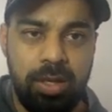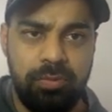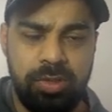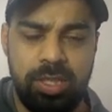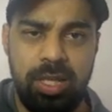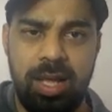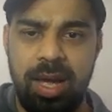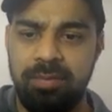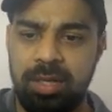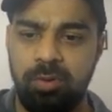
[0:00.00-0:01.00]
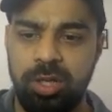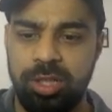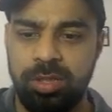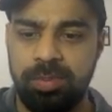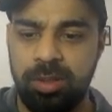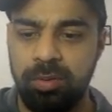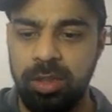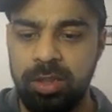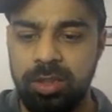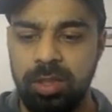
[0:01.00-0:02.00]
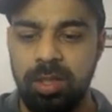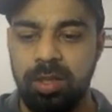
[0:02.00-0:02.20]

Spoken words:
still have any questions about this.